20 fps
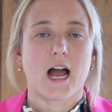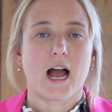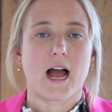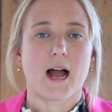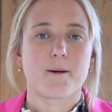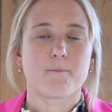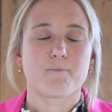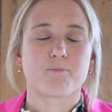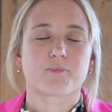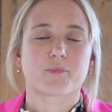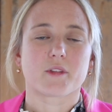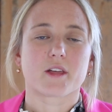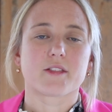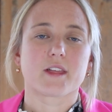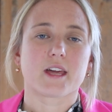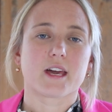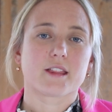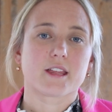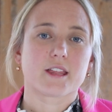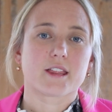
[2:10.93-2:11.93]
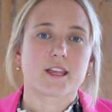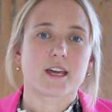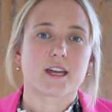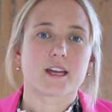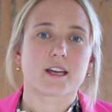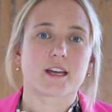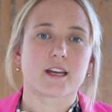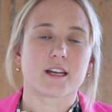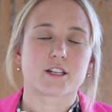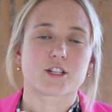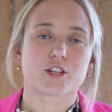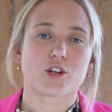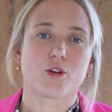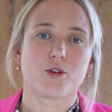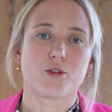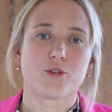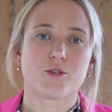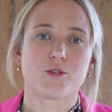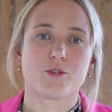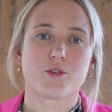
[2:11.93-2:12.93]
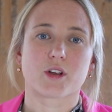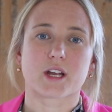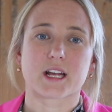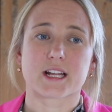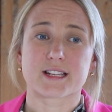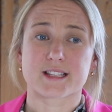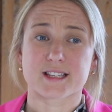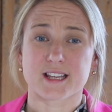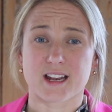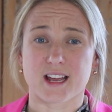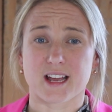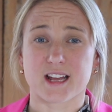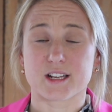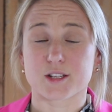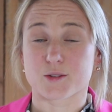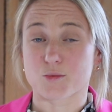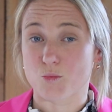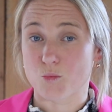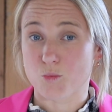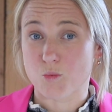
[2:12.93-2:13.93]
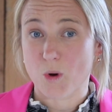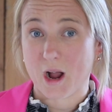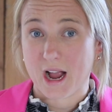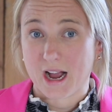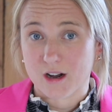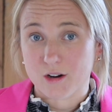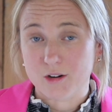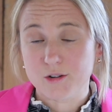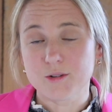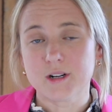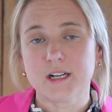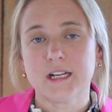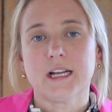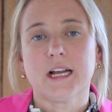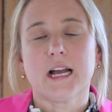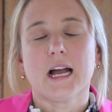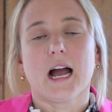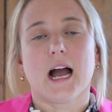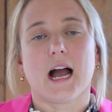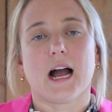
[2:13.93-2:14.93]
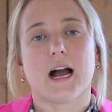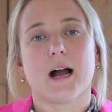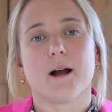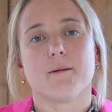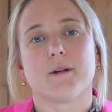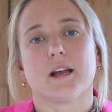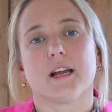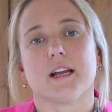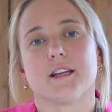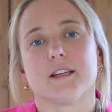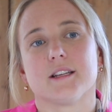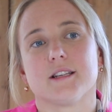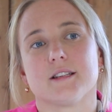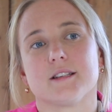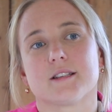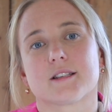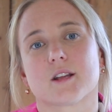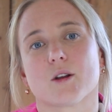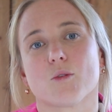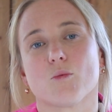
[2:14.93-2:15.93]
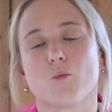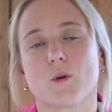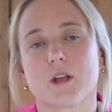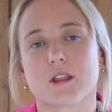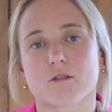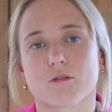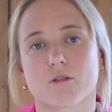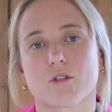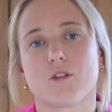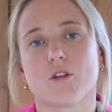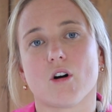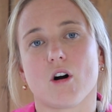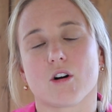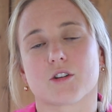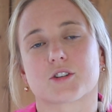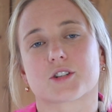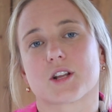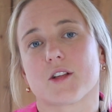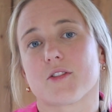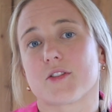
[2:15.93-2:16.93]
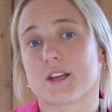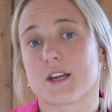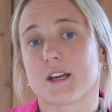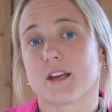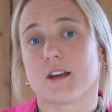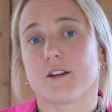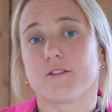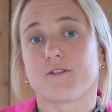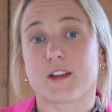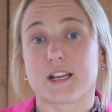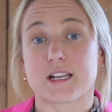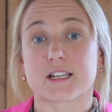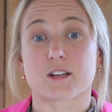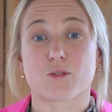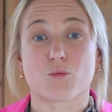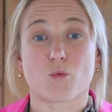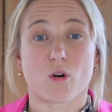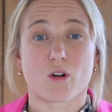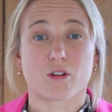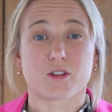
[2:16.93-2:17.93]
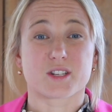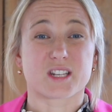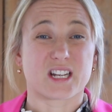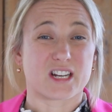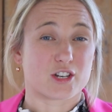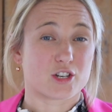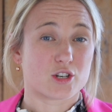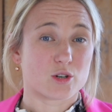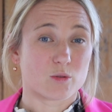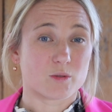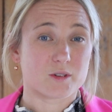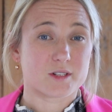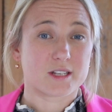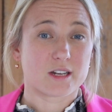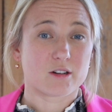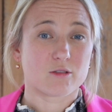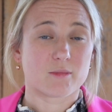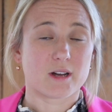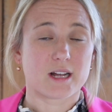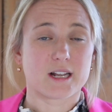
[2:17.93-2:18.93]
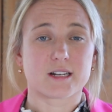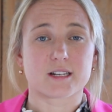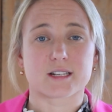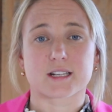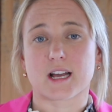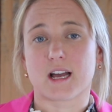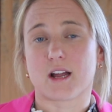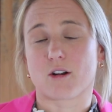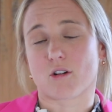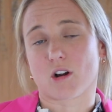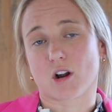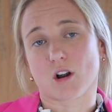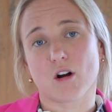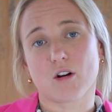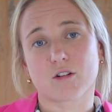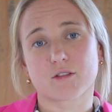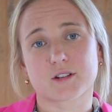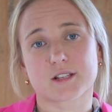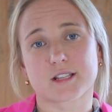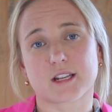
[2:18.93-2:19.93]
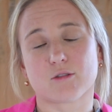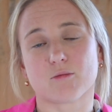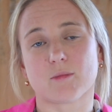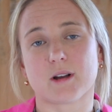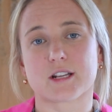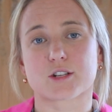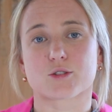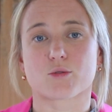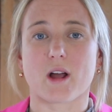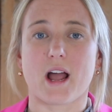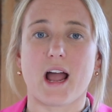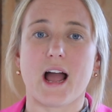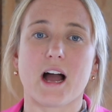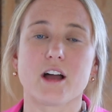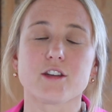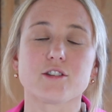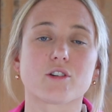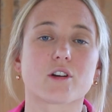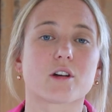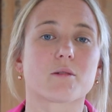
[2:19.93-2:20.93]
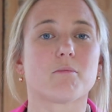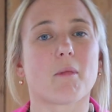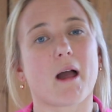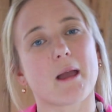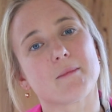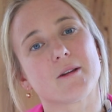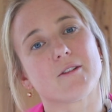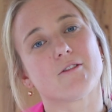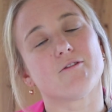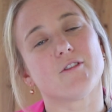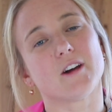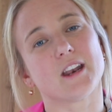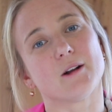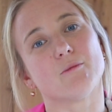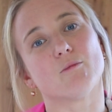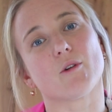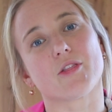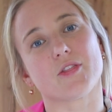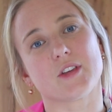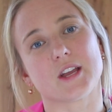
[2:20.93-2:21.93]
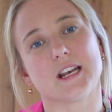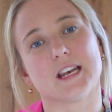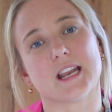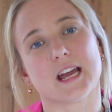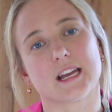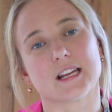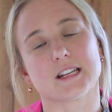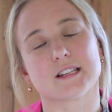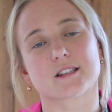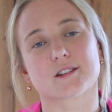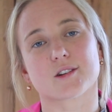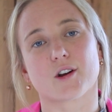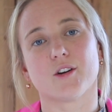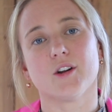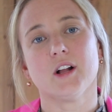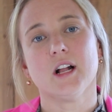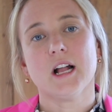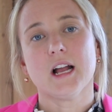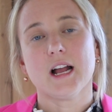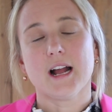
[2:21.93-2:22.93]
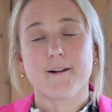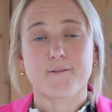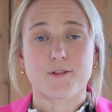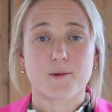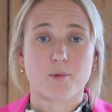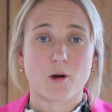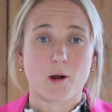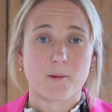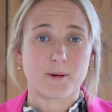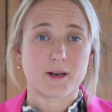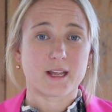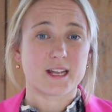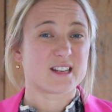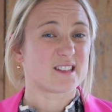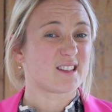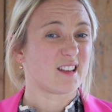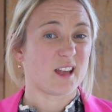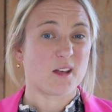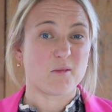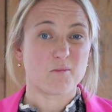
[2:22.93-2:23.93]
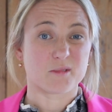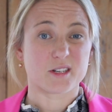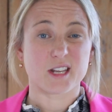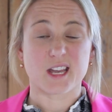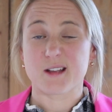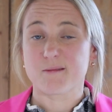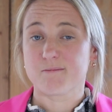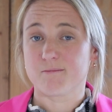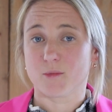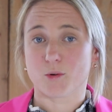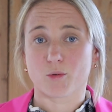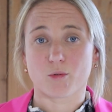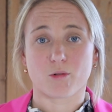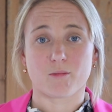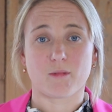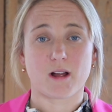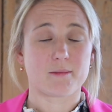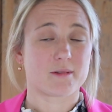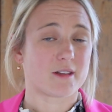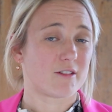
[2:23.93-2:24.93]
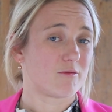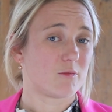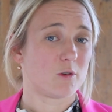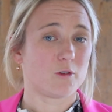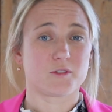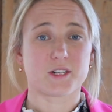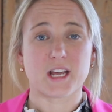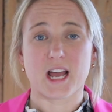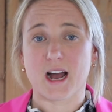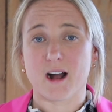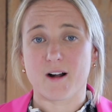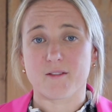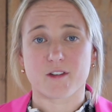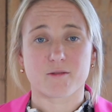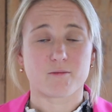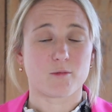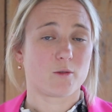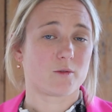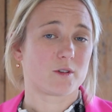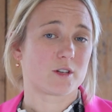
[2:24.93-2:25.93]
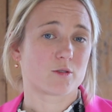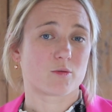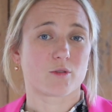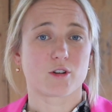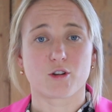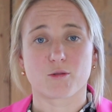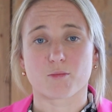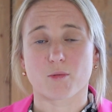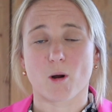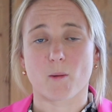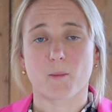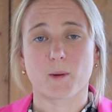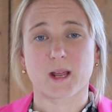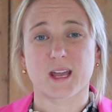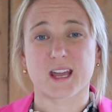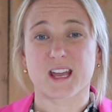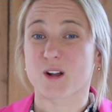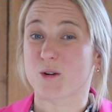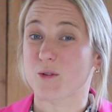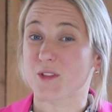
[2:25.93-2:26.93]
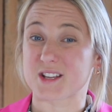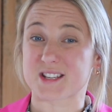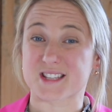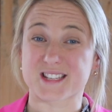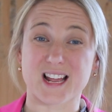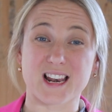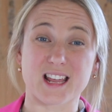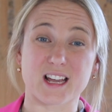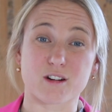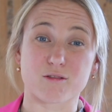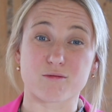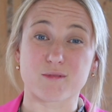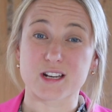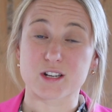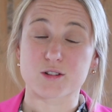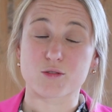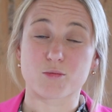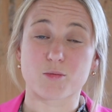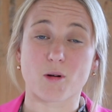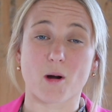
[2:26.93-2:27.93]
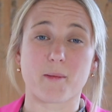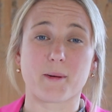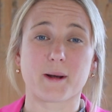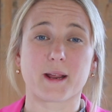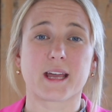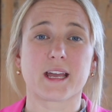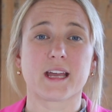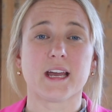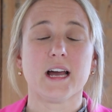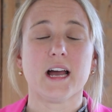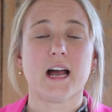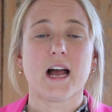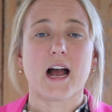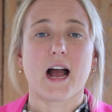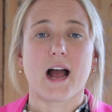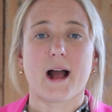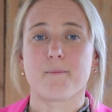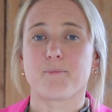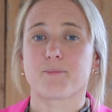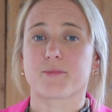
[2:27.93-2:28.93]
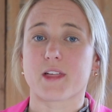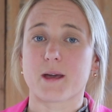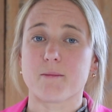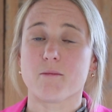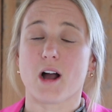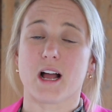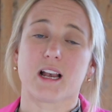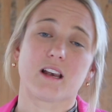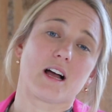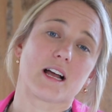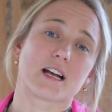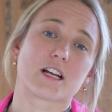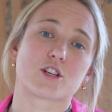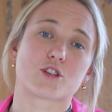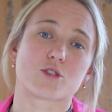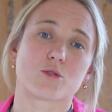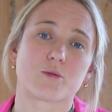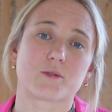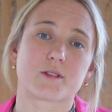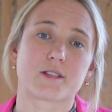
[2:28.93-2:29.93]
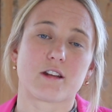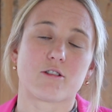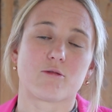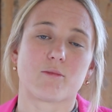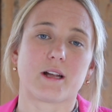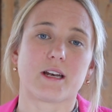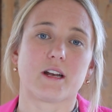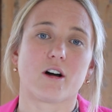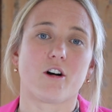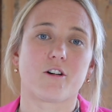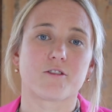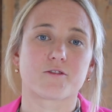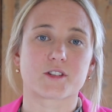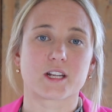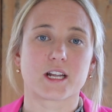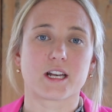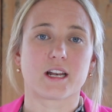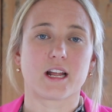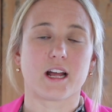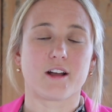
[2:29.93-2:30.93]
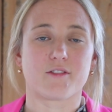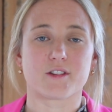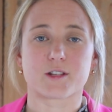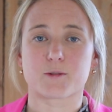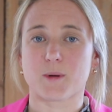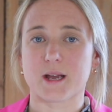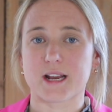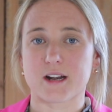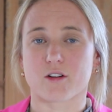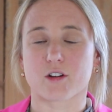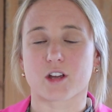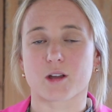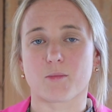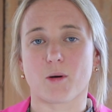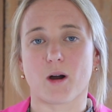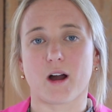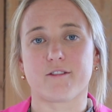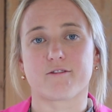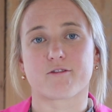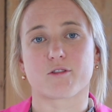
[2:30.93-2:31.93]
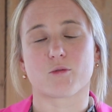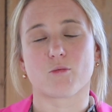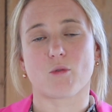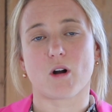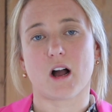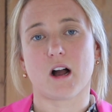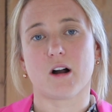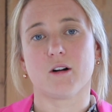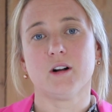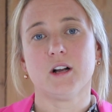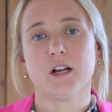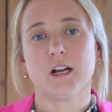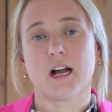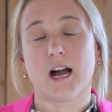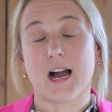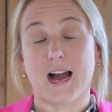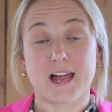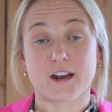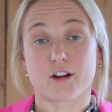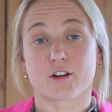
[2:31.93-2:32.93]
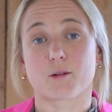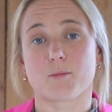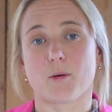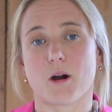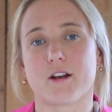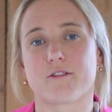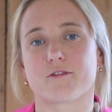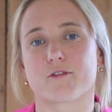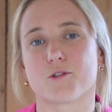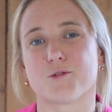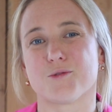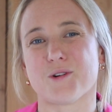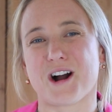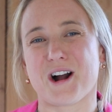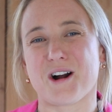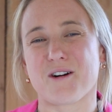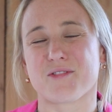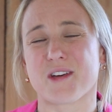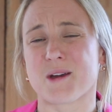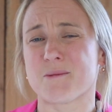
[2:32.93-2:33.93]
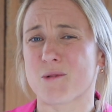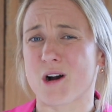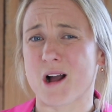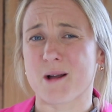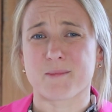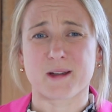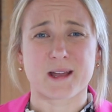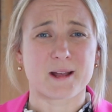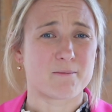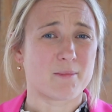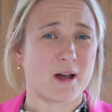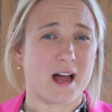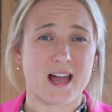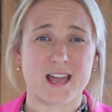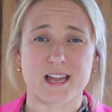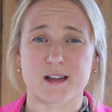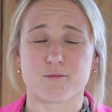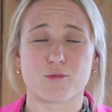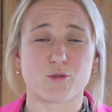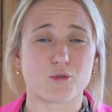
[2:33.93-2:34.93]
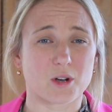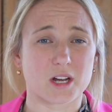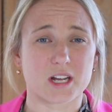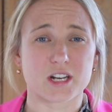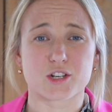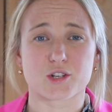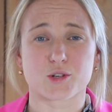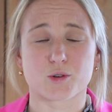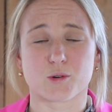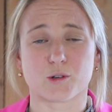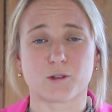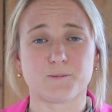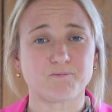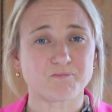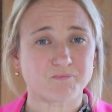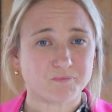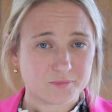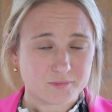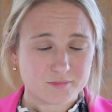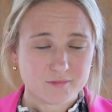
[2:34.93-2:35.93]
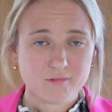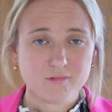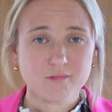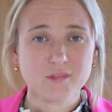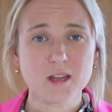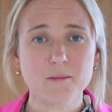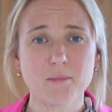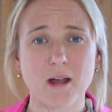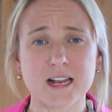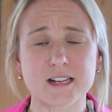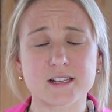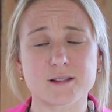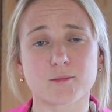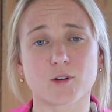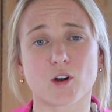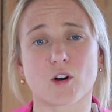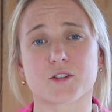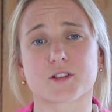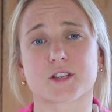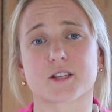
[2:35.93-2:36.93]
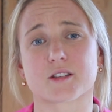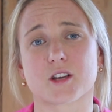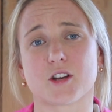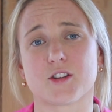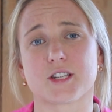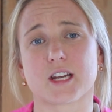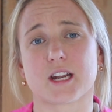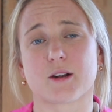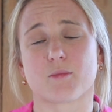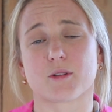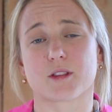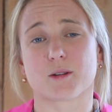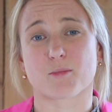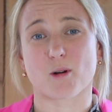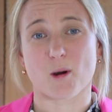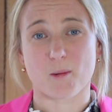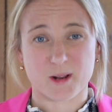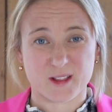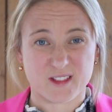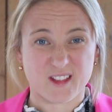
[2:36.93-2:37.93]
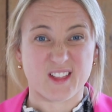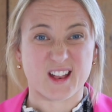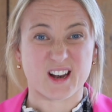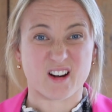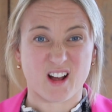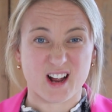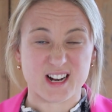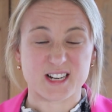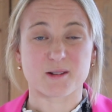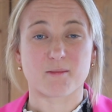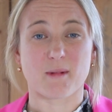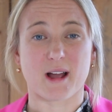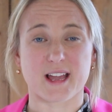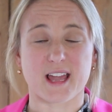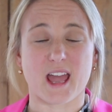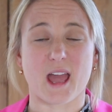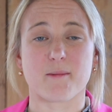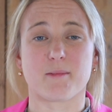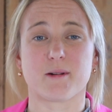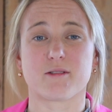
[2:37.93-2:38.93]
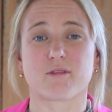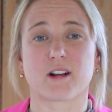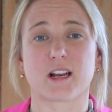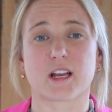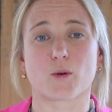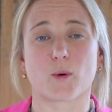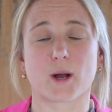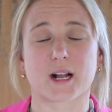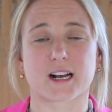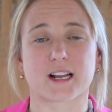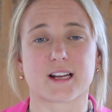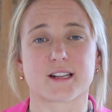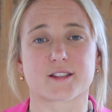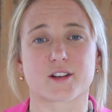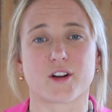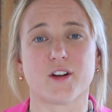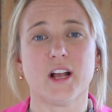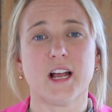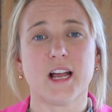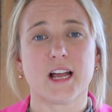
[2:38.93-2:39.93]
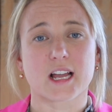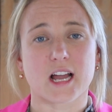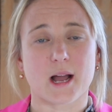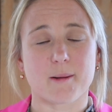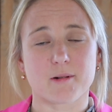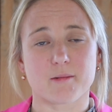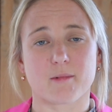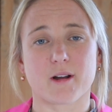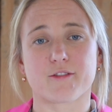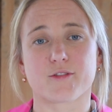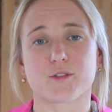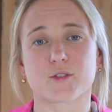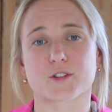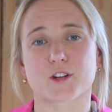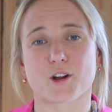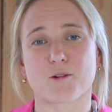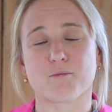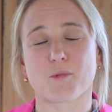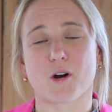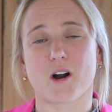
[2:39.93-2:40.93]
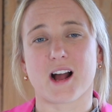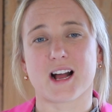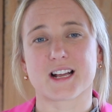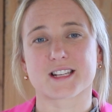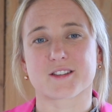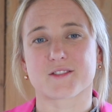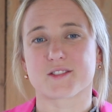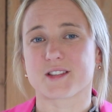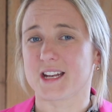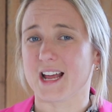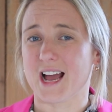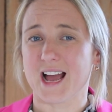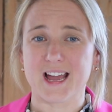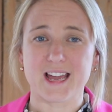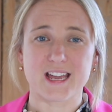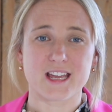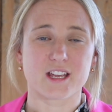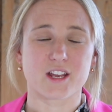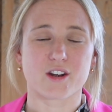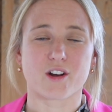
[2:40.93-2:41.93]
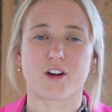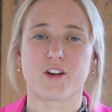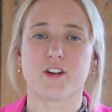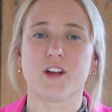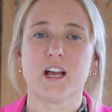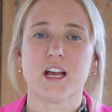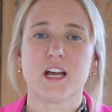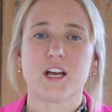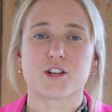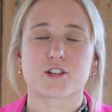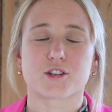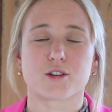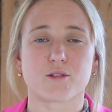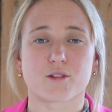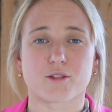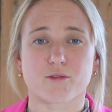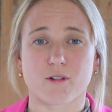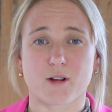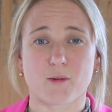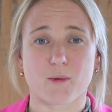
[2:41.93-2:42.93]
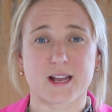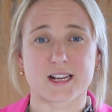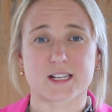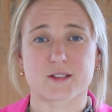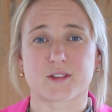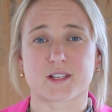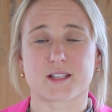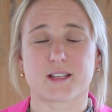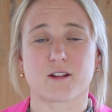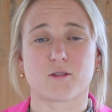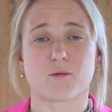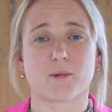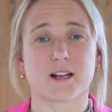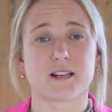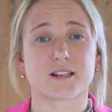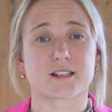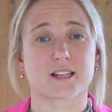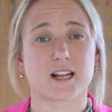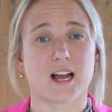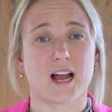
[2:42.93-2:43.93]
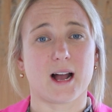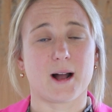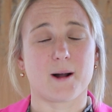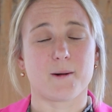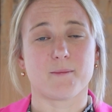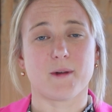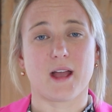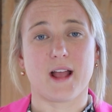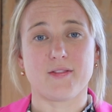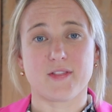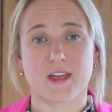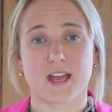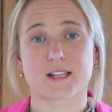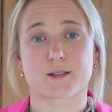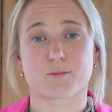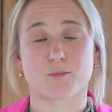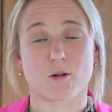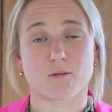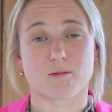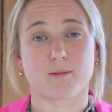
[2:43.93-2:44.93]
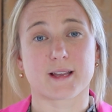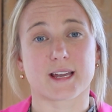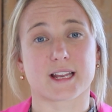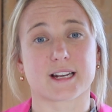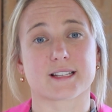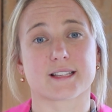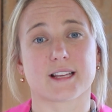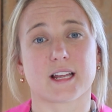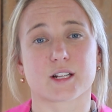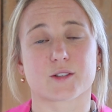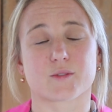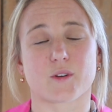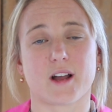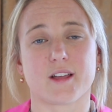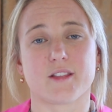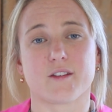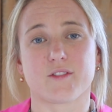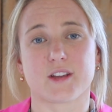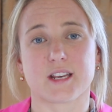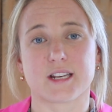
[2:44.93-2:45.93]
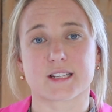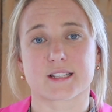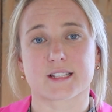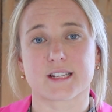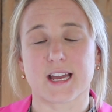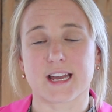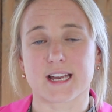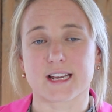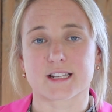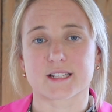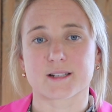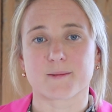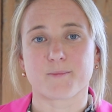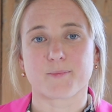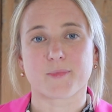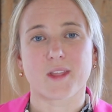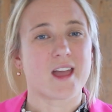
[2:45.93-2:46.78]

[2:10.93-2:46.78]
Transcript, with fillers: Um, the other thing to consider as well um, is whether or not the vendor wants a short settlement or a long settlement or how you could maybe fit in with their needs. So if the property is empty or maybe they've moved out, they've moved into a new property or they're selling a rental property, um, they might like a short settlement. Often if it's been occupied for a while, unoccupied for a while, they might be paying a mortgage or paying some costs associated with the property that they'd like to make happen really quickly. So a couple of my first home buyers have said, hey, you know, two to three weeks for settlement, um, and that's probably going to satisfy the vendor's needs.